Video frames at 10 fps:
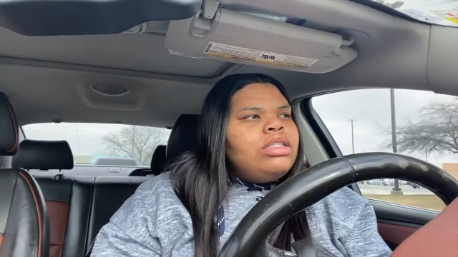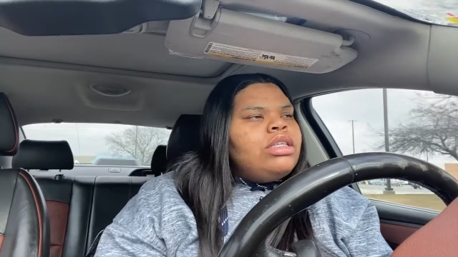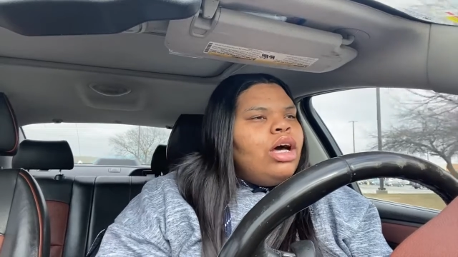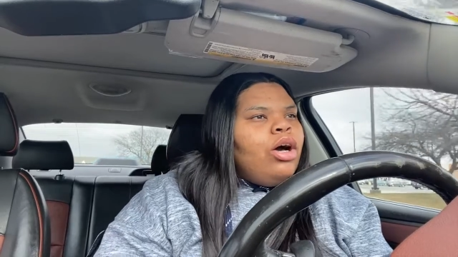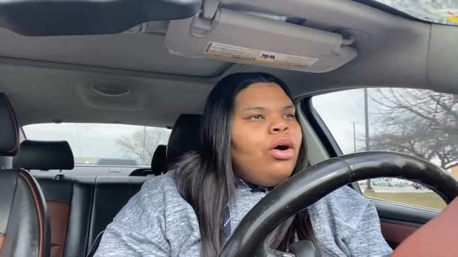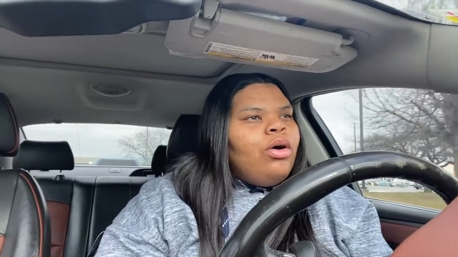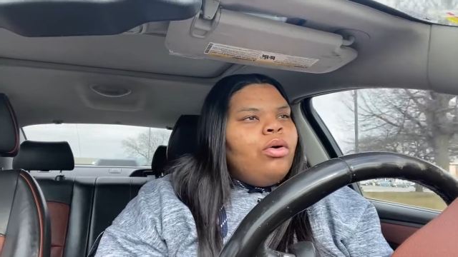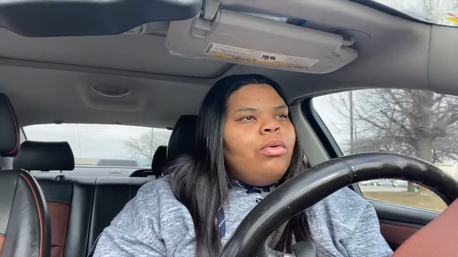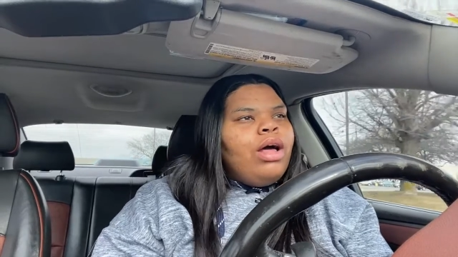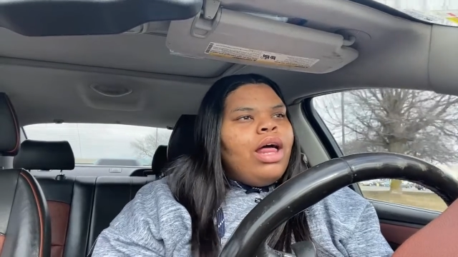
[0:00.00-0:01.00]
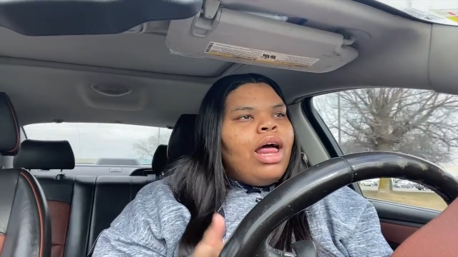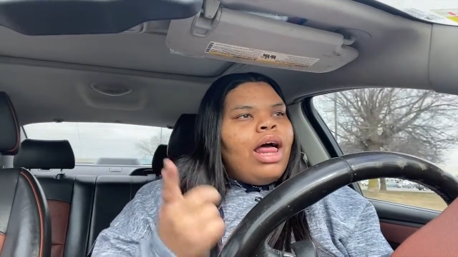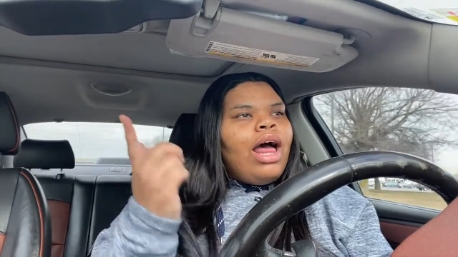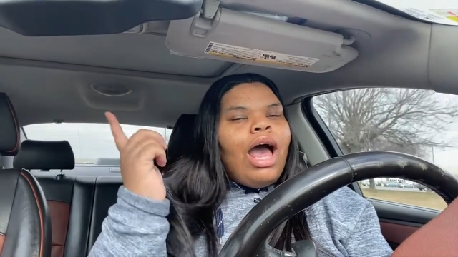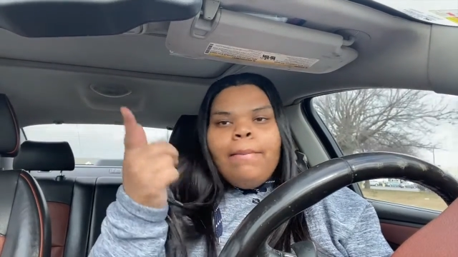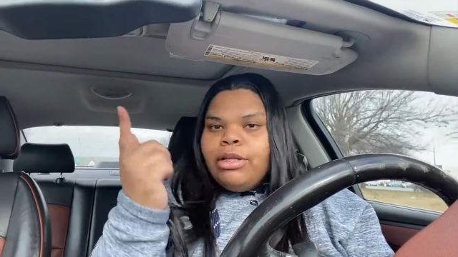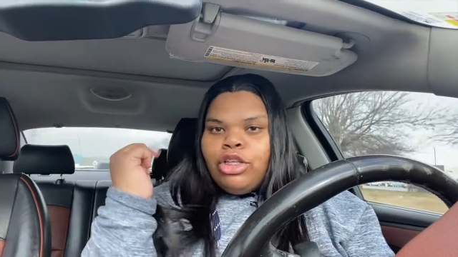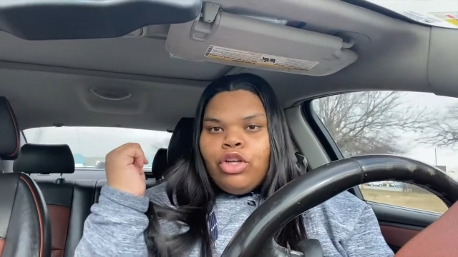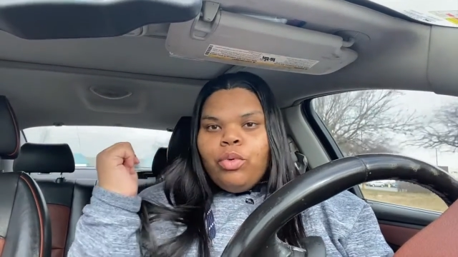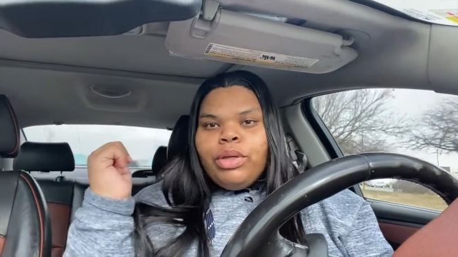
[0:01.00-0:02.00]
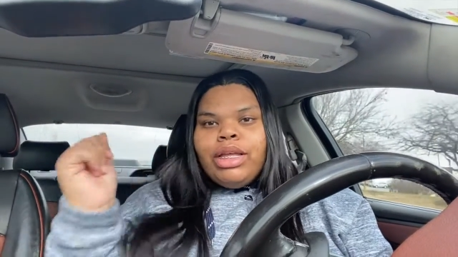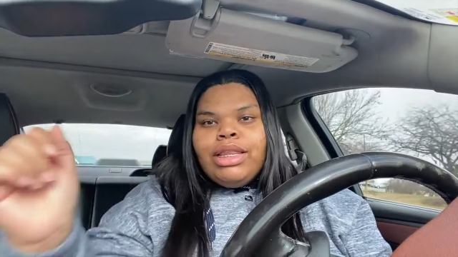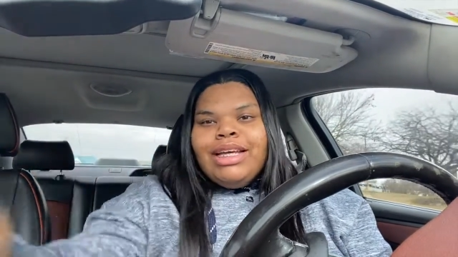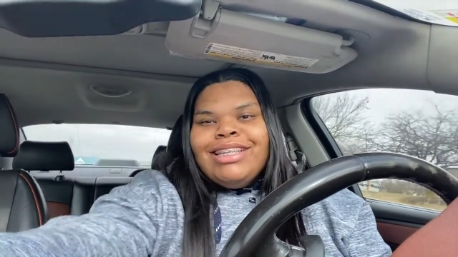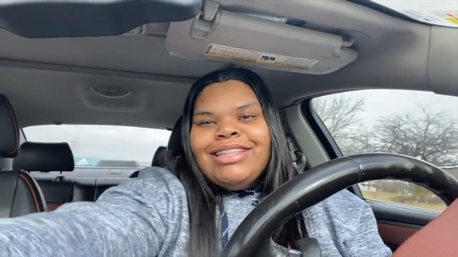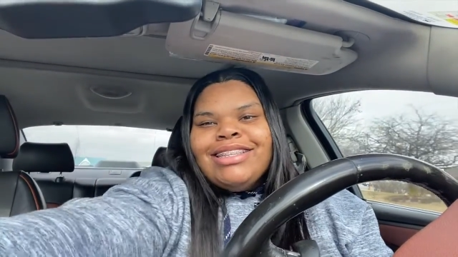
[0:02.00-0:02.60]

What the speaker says: So I'm gonna turn on when we get there.